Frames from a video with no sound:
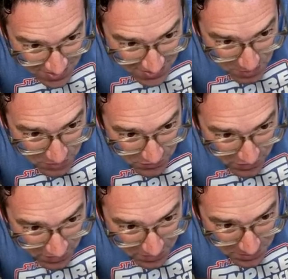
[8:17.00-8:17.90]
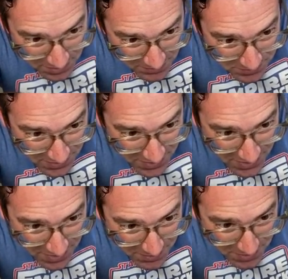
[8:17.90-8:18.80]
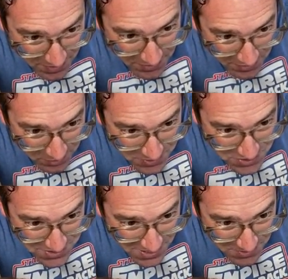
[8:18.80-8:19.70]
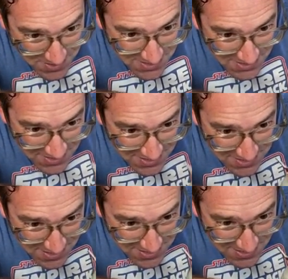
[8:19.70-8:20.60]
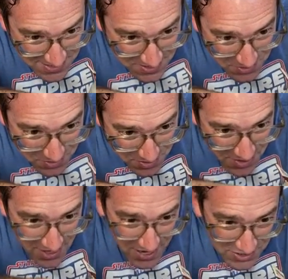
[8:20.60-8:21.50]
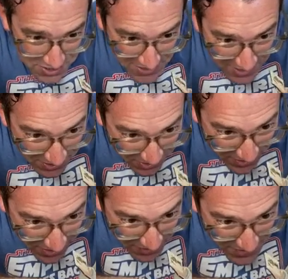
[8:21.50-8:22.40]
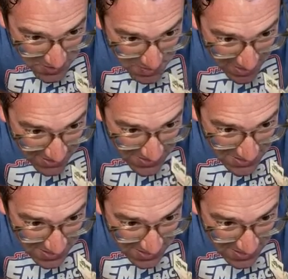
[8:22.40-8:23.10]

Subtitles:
won't fall on me. Now the other question is how easy is it to actually get her on these pegs?